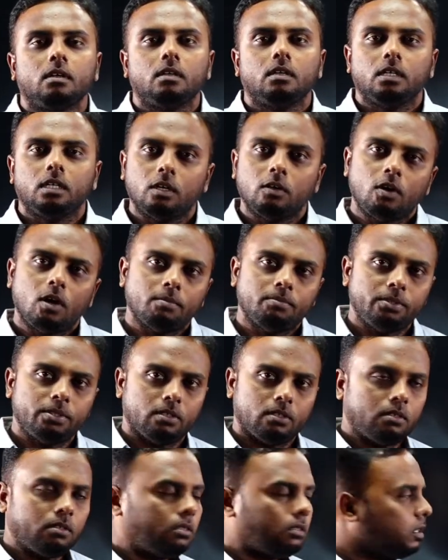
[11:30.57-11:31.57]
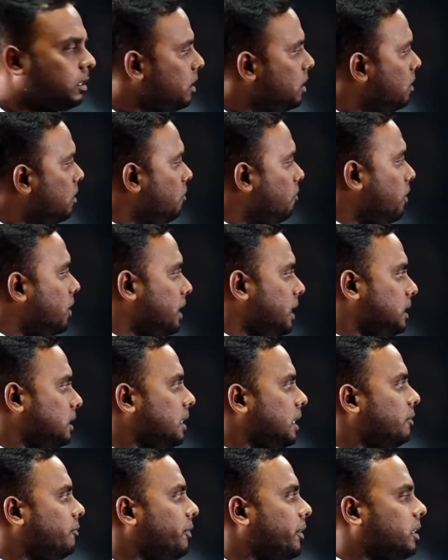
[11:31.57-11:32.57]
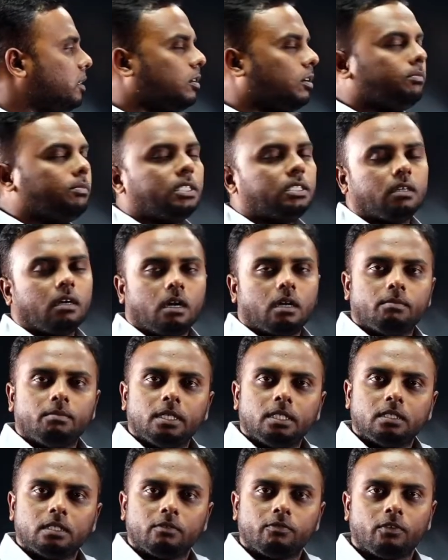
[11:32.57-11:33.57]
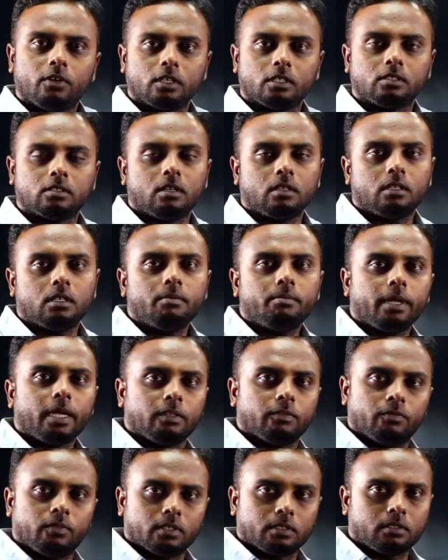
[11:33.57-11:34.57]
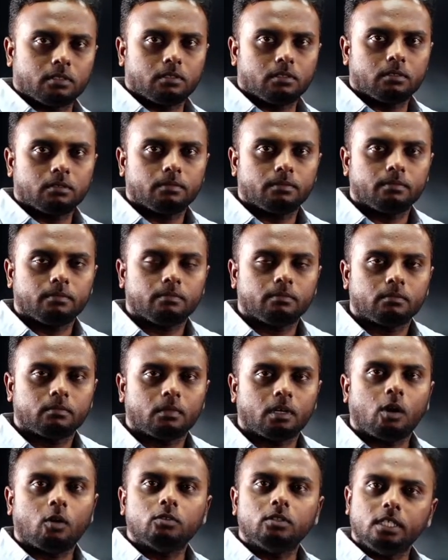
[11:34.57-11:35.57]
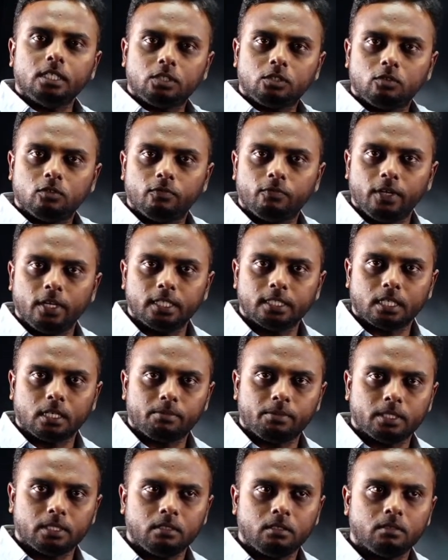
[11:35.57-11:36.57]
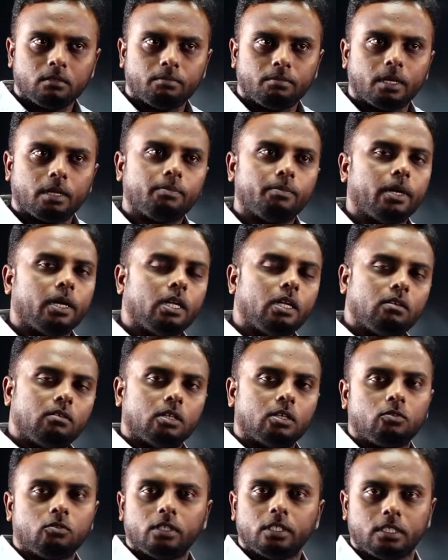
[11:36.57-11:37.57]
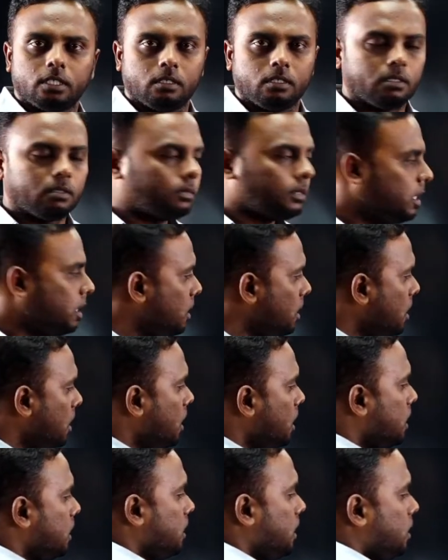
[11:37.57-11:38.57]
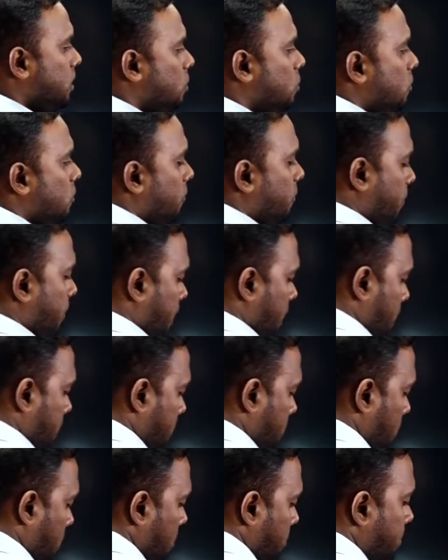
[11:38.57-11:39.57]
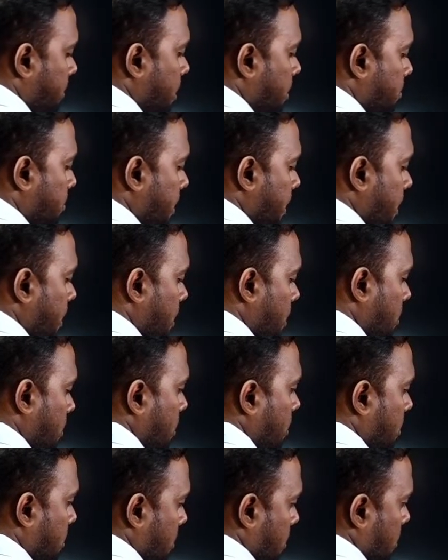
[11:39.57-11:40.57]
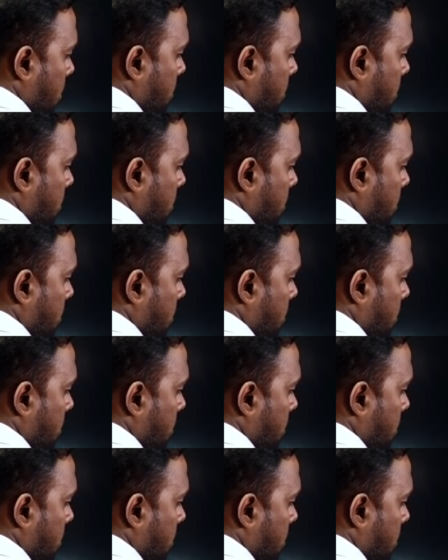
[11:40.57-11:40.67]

Now observe what is the effect of this armature flux on the main flux. How these two fields are present? Perpendicular to each other. These two fields are perpendicular.